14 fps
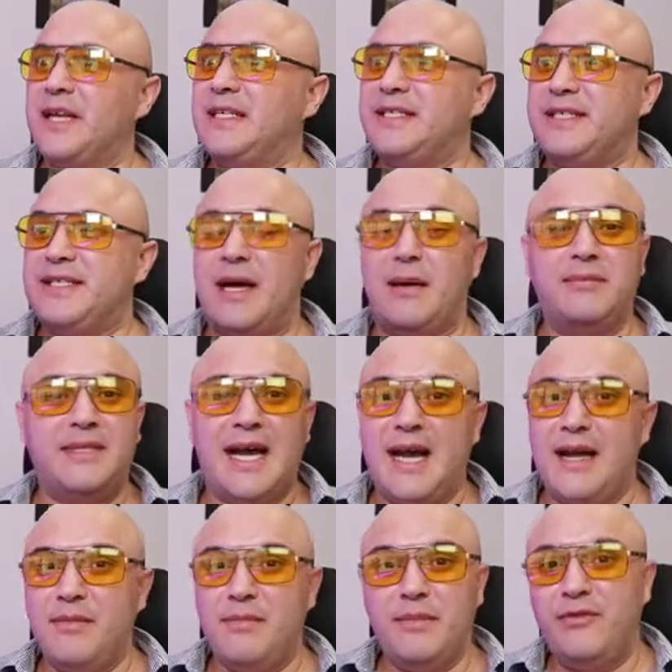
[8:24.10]

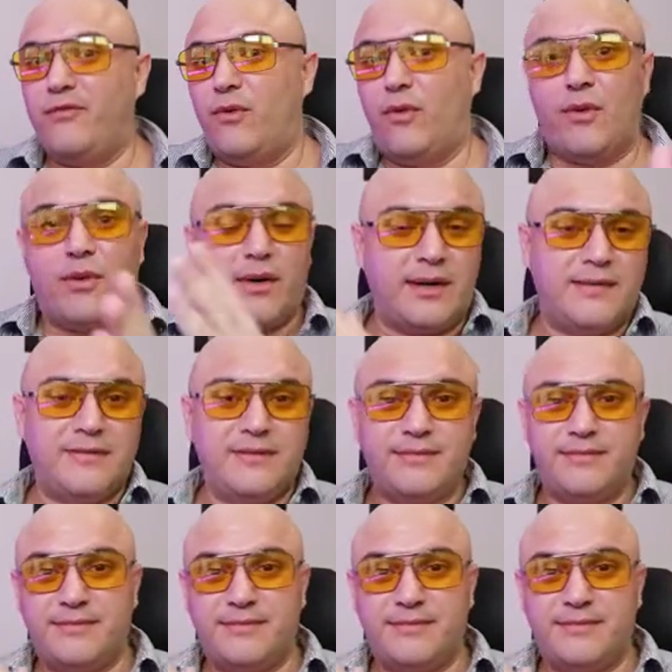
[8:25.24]
Sometime before,